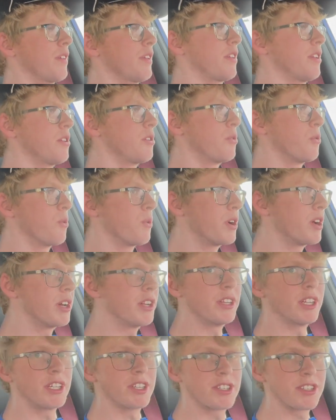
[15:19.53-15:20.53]
you
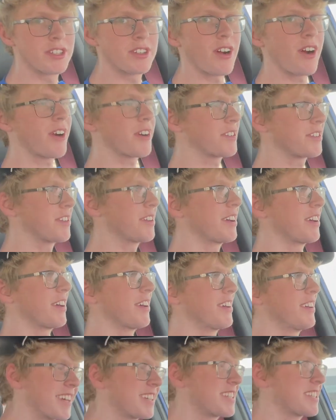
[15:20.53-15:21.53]
really start
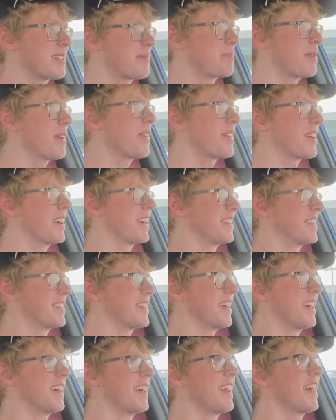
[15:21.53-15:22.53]
to experience
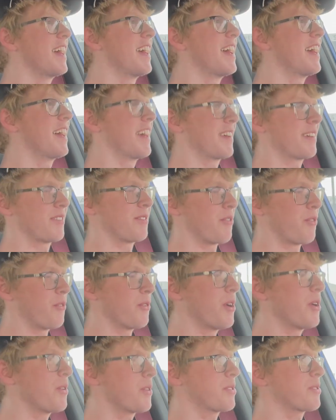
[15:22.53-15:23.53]
it,
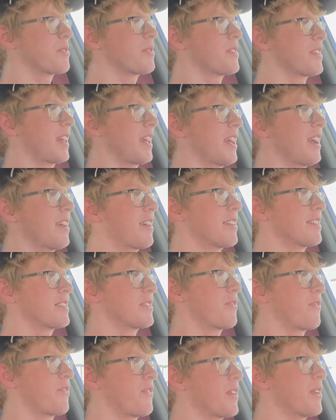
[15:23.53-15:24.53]
row through the
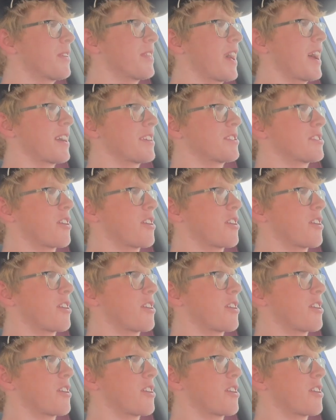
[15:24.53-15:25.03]
gears, feel that